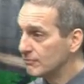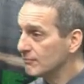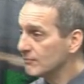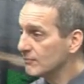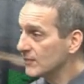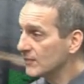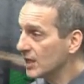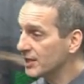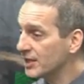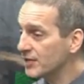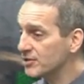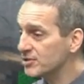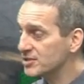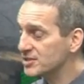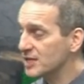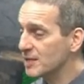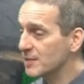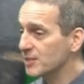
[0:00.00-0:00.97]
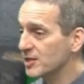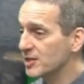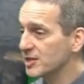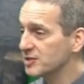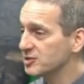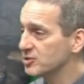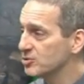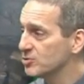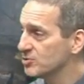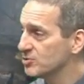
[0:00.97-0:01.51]
another example I like
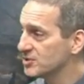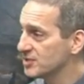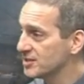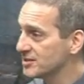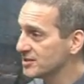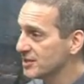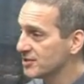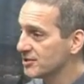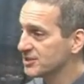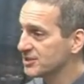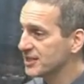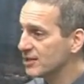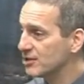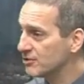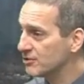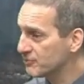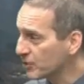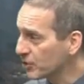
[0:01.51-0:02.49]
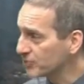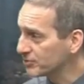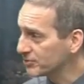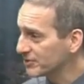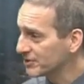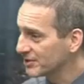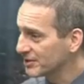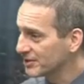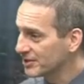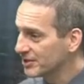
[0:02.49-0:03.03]
to use is the telephone.
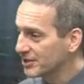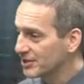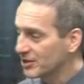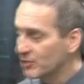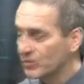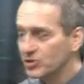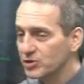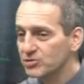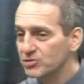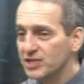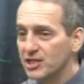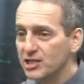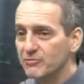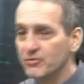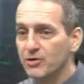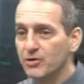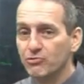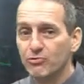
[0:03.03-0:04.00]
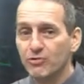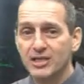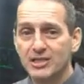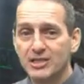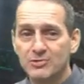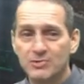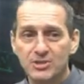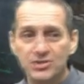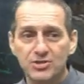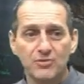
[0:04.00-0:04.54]
When your telephone rings,
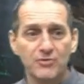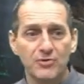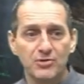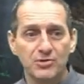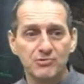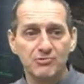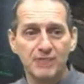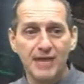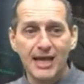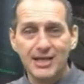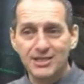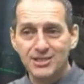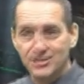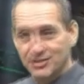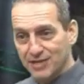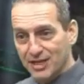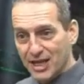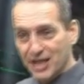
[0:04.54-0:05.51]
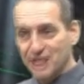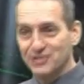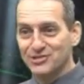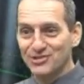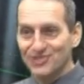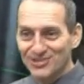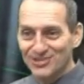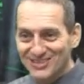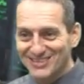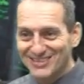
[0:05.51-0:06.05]
what's your first reaction? Answer.
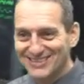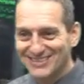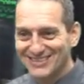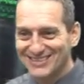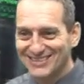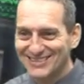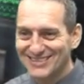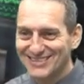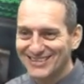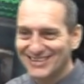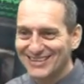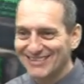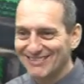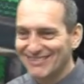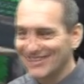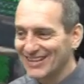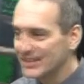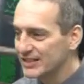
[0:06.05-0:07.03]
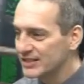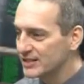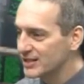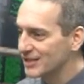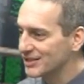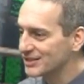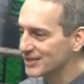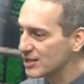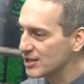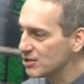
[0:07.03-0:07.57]
Right? A
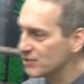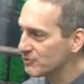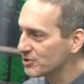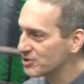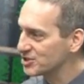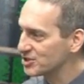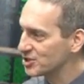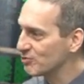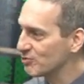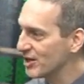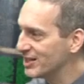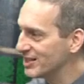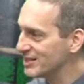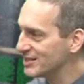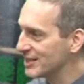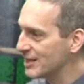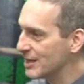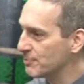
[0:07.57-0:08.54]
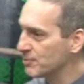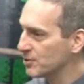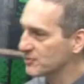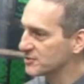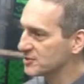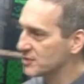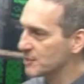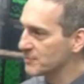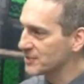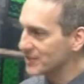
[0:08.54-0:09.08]
telephone is a great example of
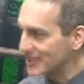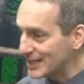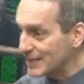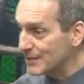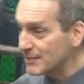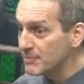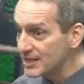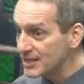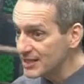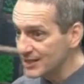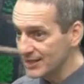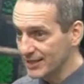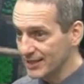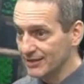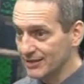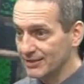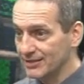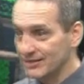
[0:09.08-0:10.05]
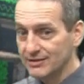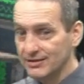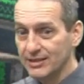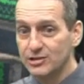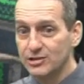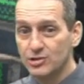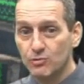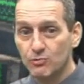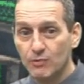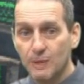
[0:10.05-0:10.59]
something immediate.
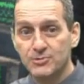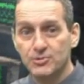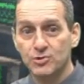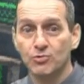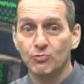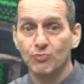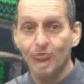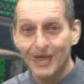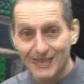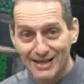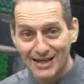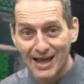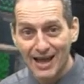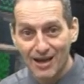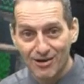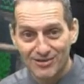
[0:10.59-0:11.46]
Interrupts you right now.